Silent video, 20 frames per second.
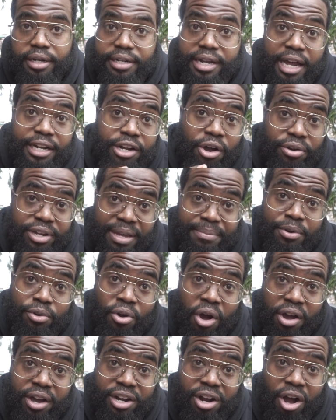Now don't get me
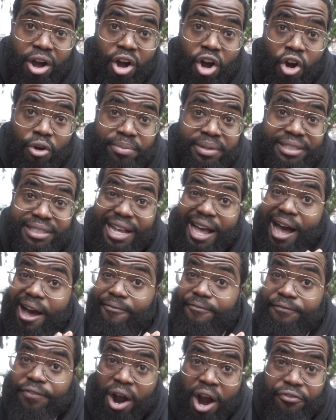wrong at all, homies,
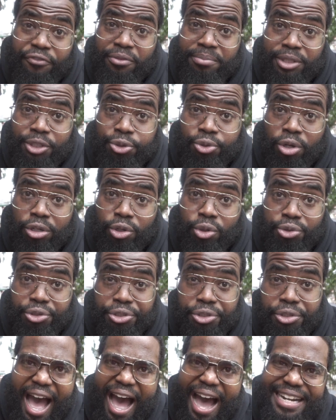I'm far from a sore
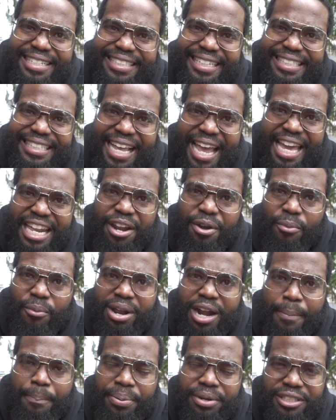loser. I just hate it
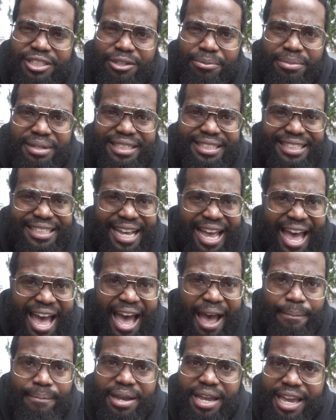when I put so much
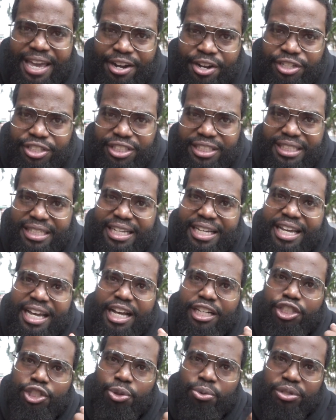time and energy
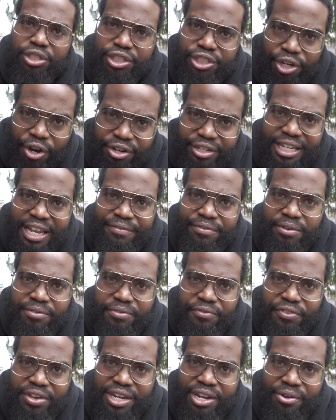into a certain level
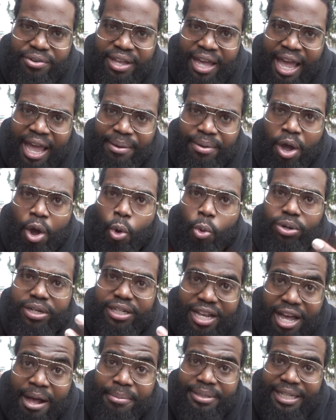of a video game
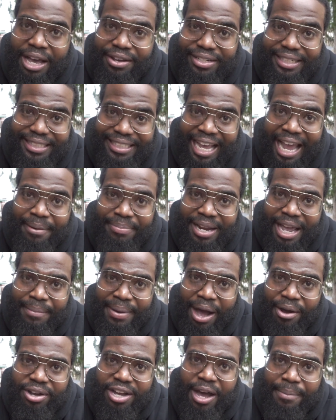which comes out in the same damn
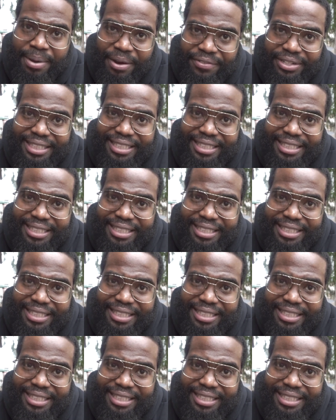outcome every